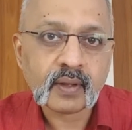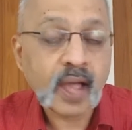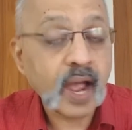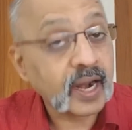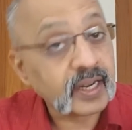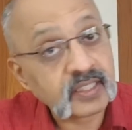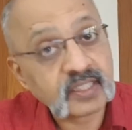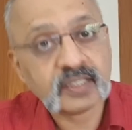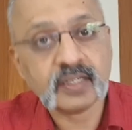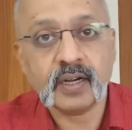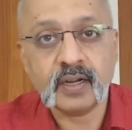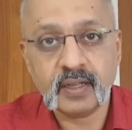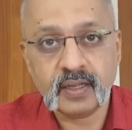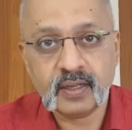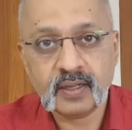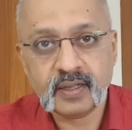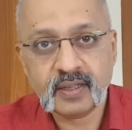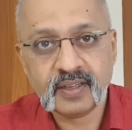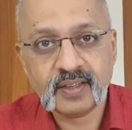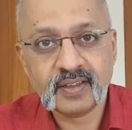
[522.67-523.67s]
and study.
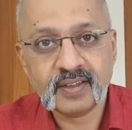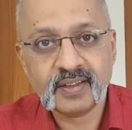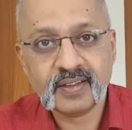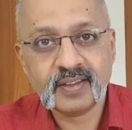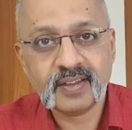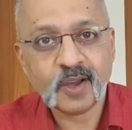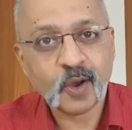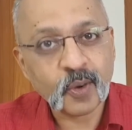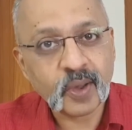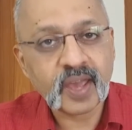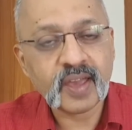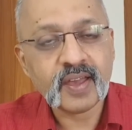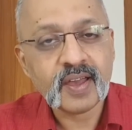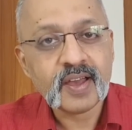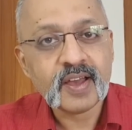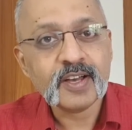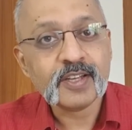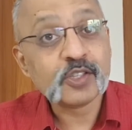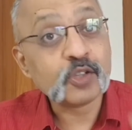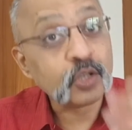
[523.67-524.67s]

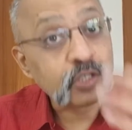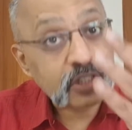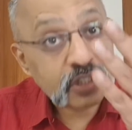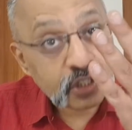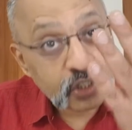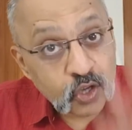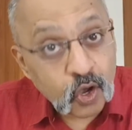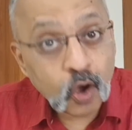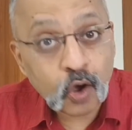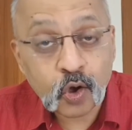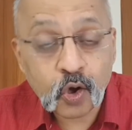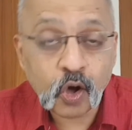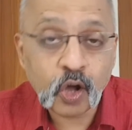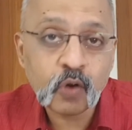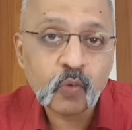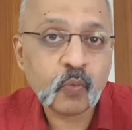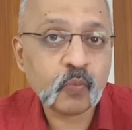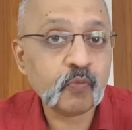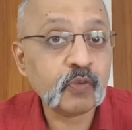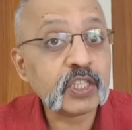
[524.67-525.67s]
Okay. So it's your
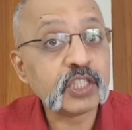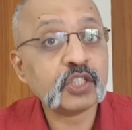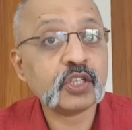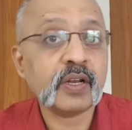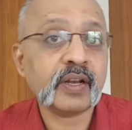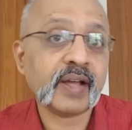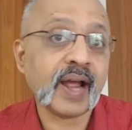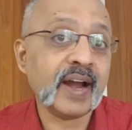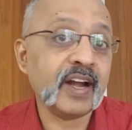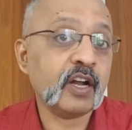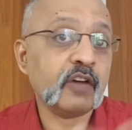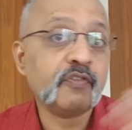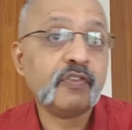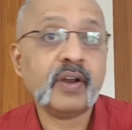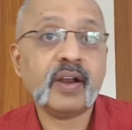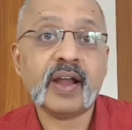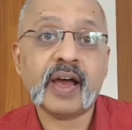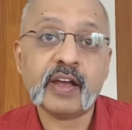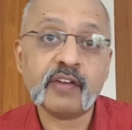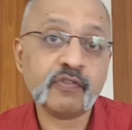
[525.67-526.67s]
call which kind of
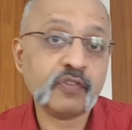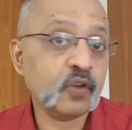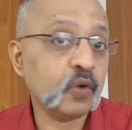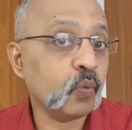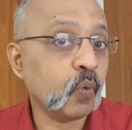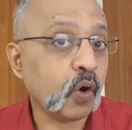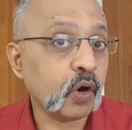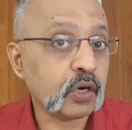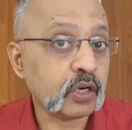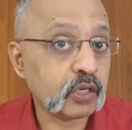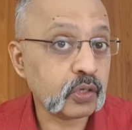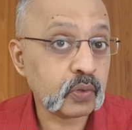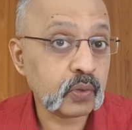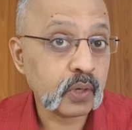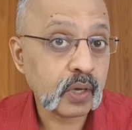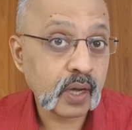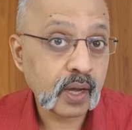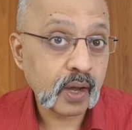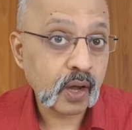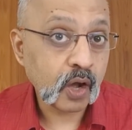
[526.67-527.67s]
a life you want
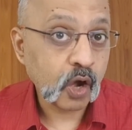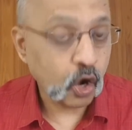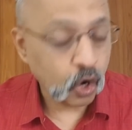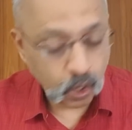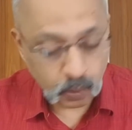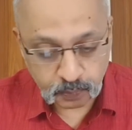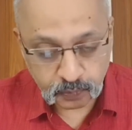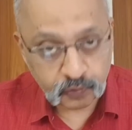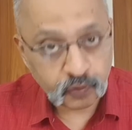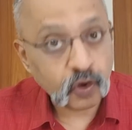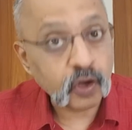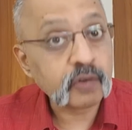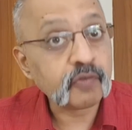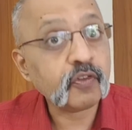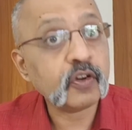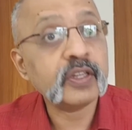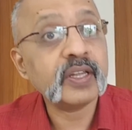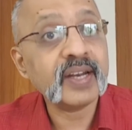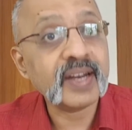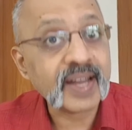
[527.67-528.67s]
to
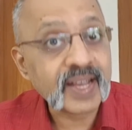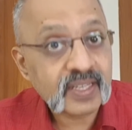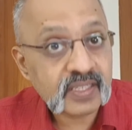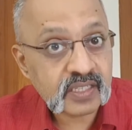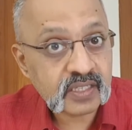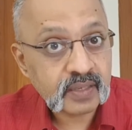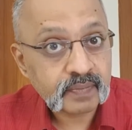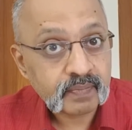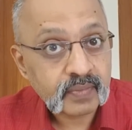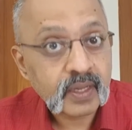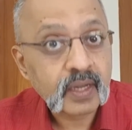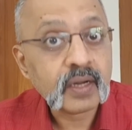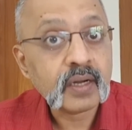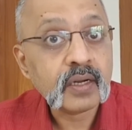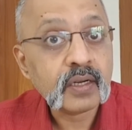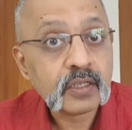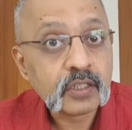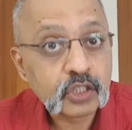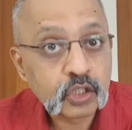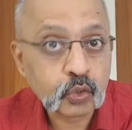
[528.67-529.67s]
opt for the next
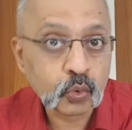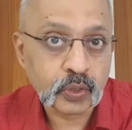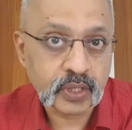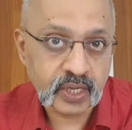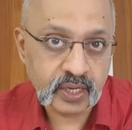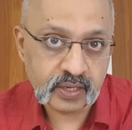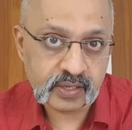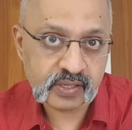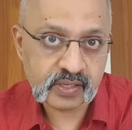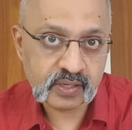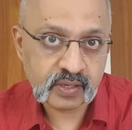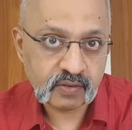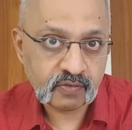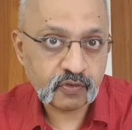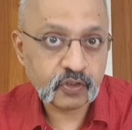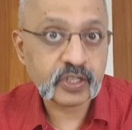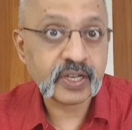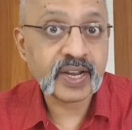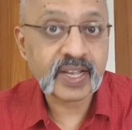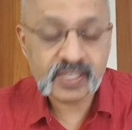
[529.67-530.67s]
2 years,
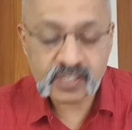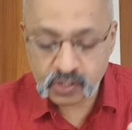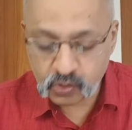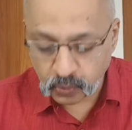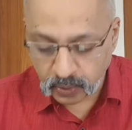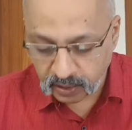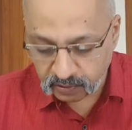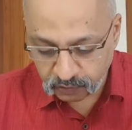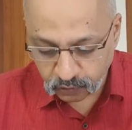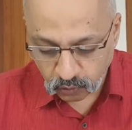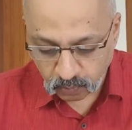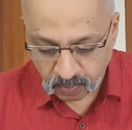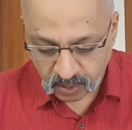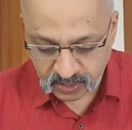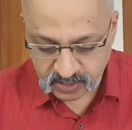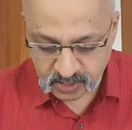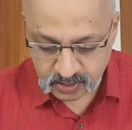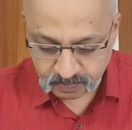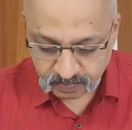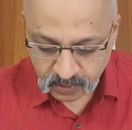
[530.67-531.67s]
for the next 24
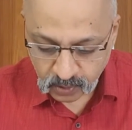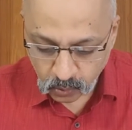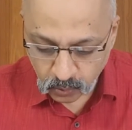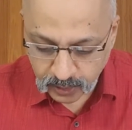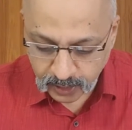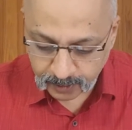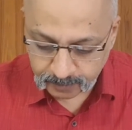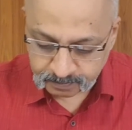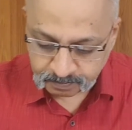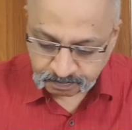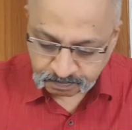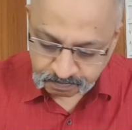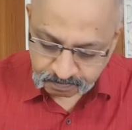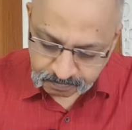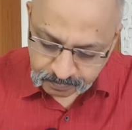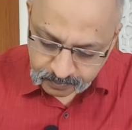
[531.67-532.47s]
months. Okay.